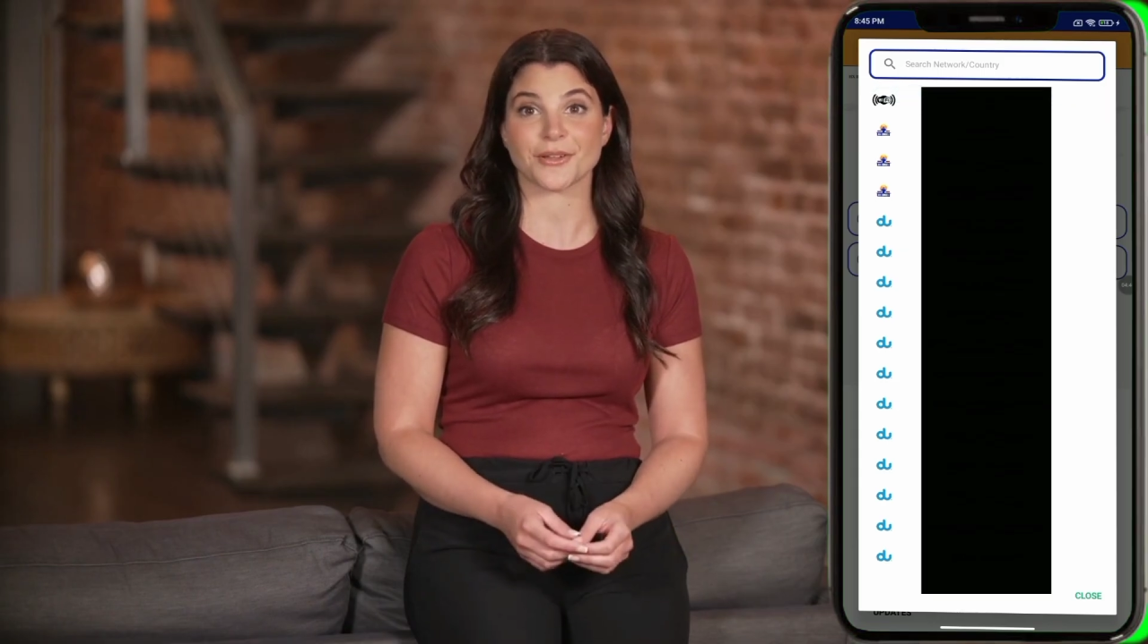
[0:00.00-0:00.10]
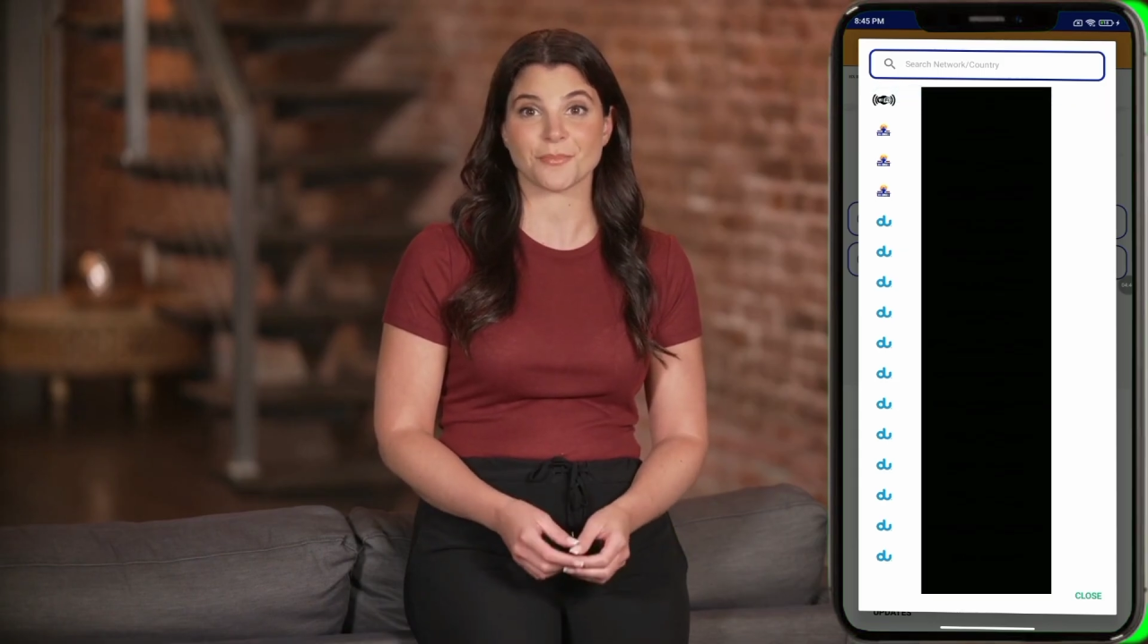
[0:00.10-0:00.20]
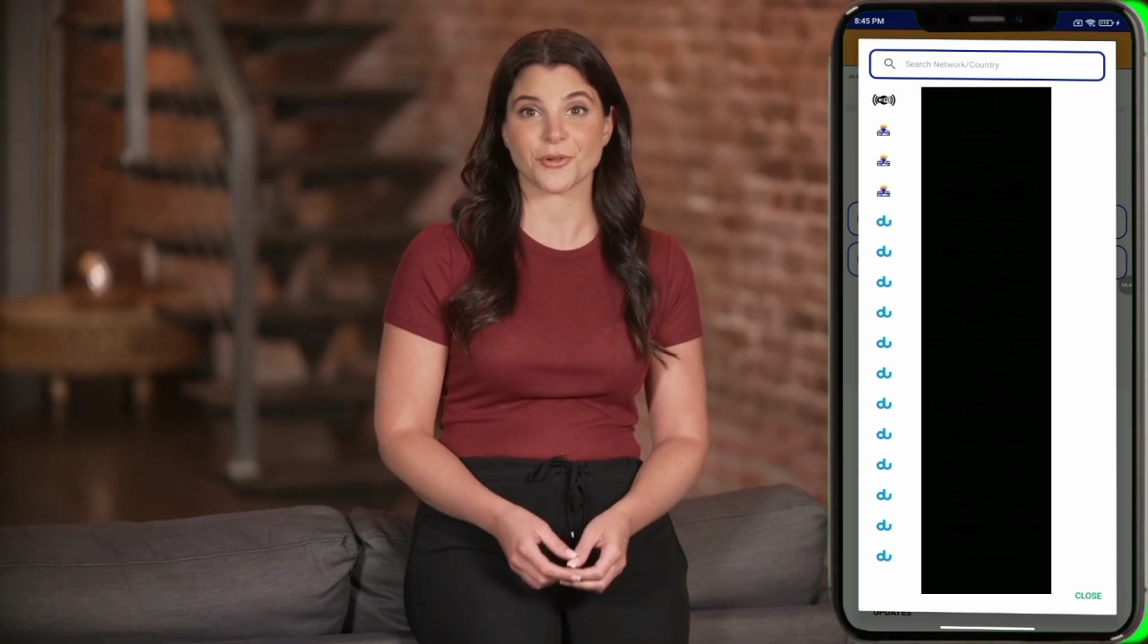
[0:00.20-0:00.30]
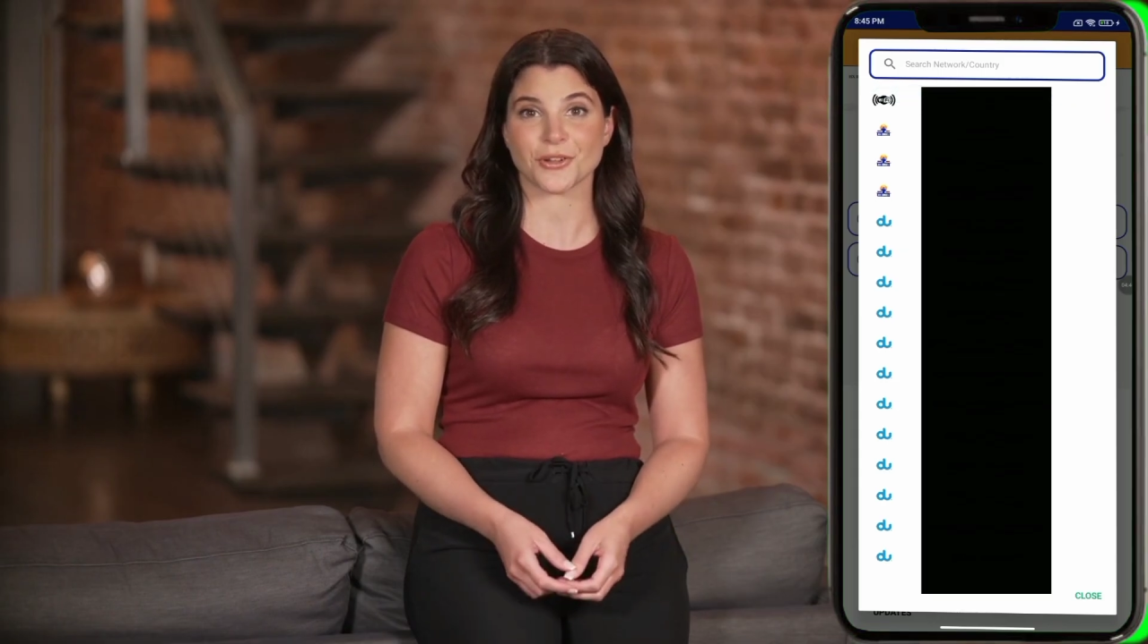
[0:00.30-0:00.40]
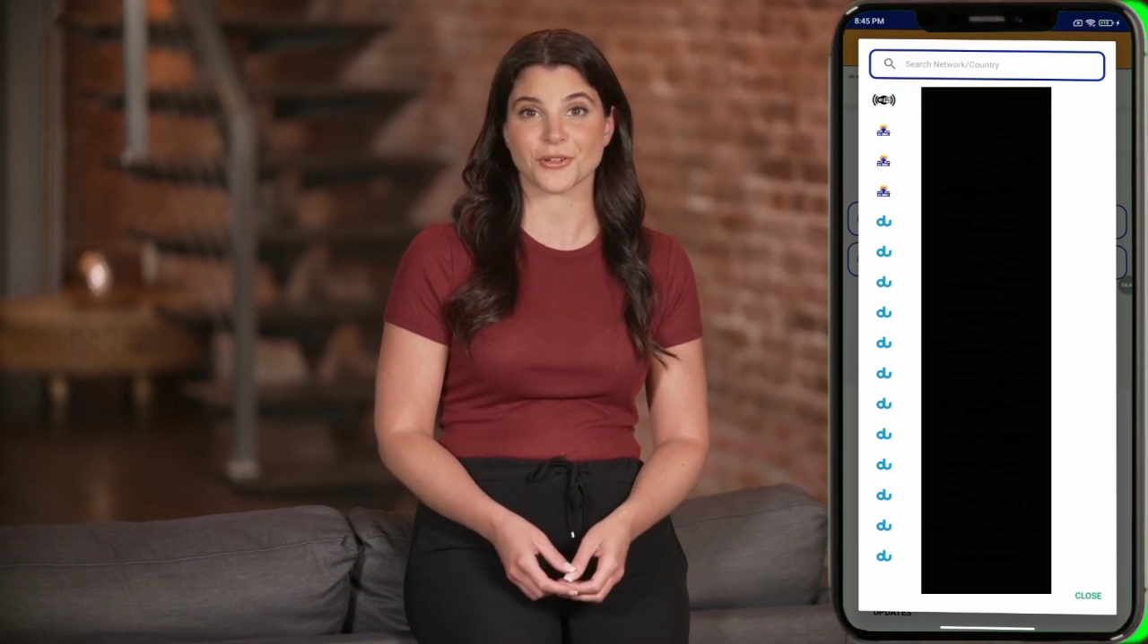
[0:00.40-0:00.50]
on the
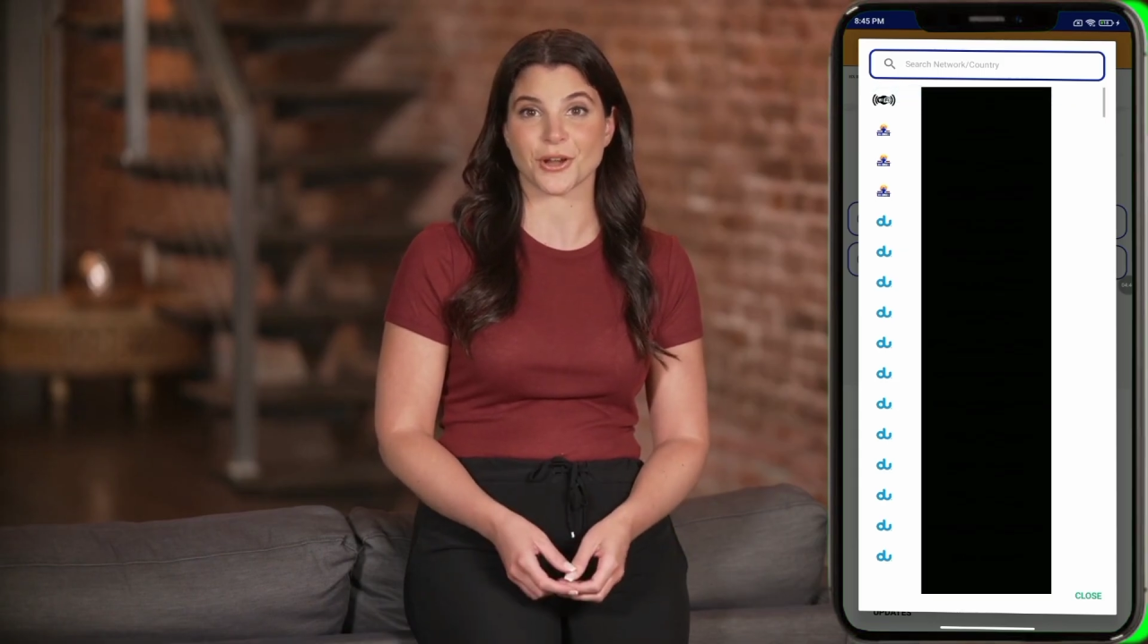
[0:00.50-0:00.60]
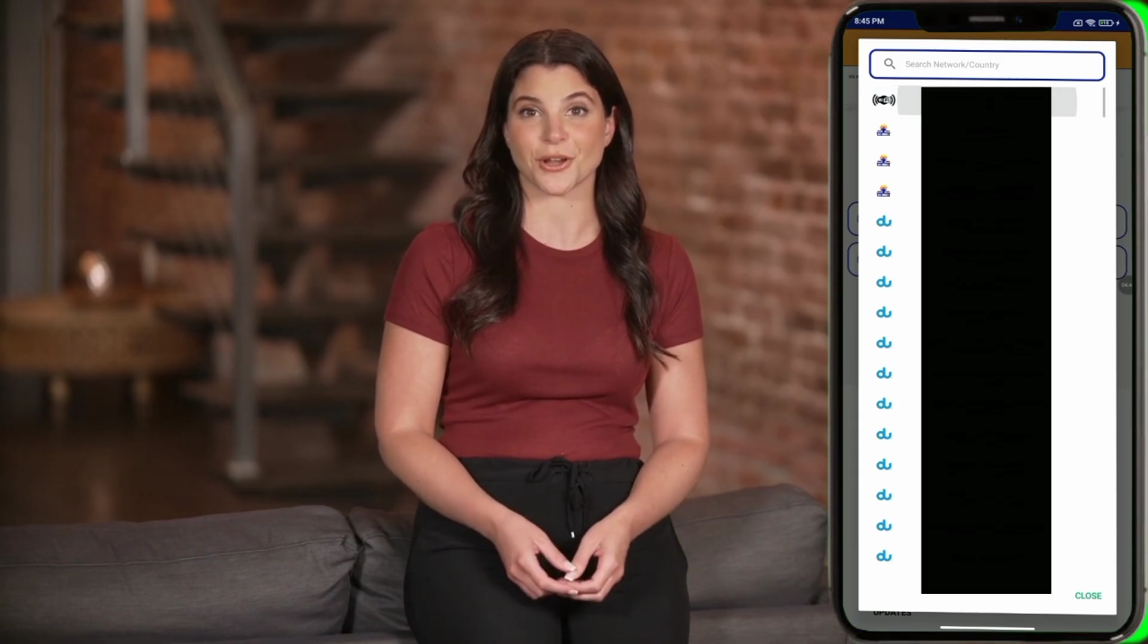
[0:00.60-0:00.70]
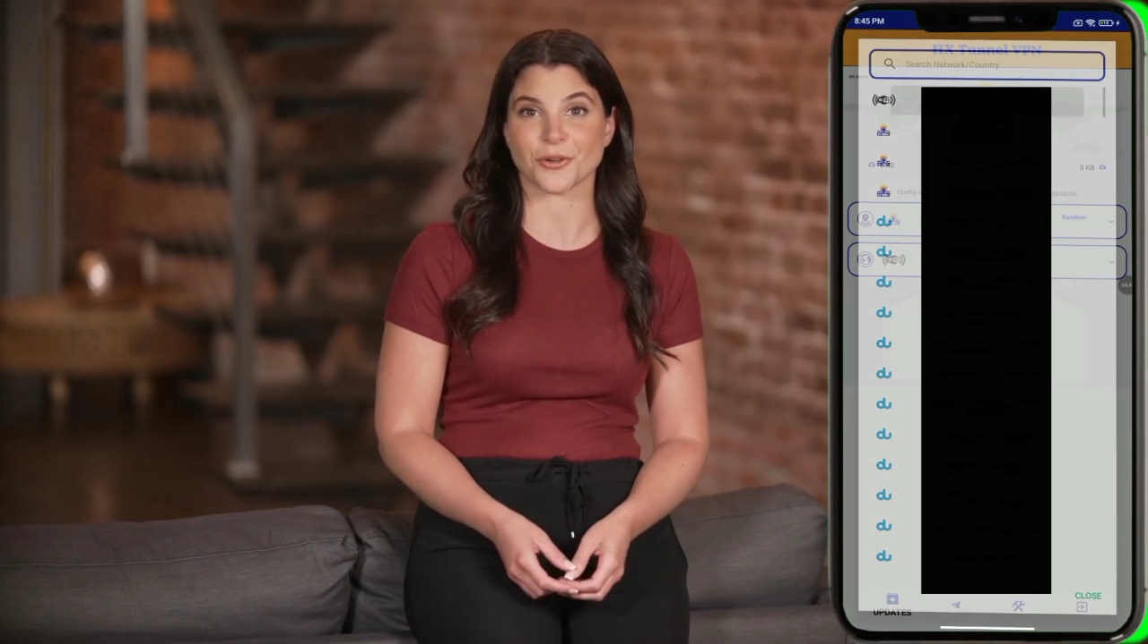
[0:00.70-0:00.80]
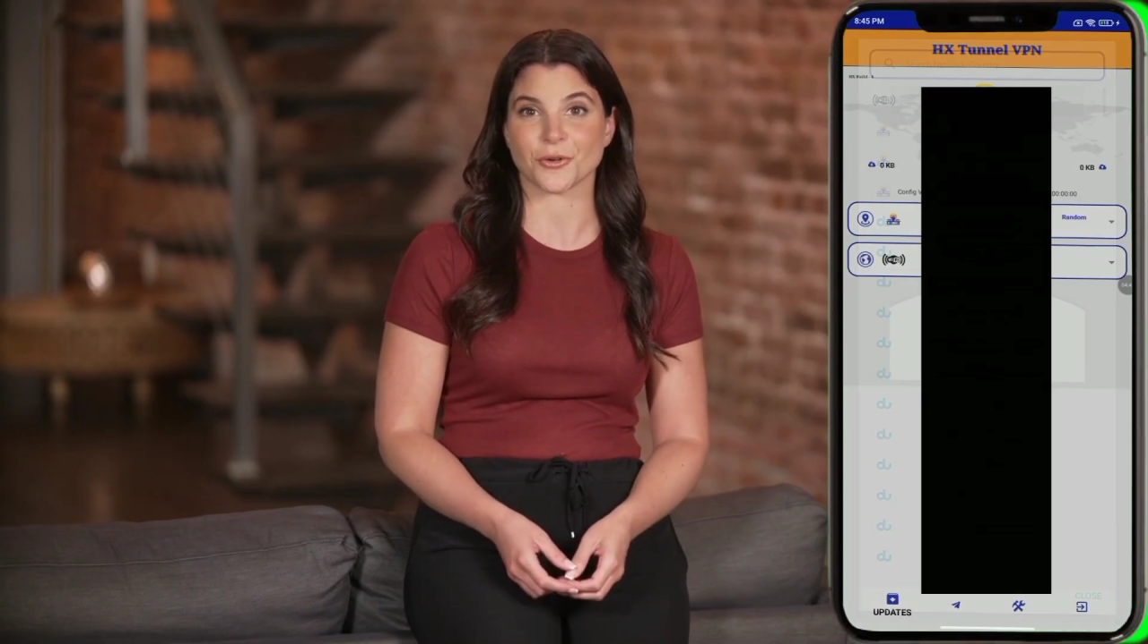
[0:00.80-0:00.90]
Protocol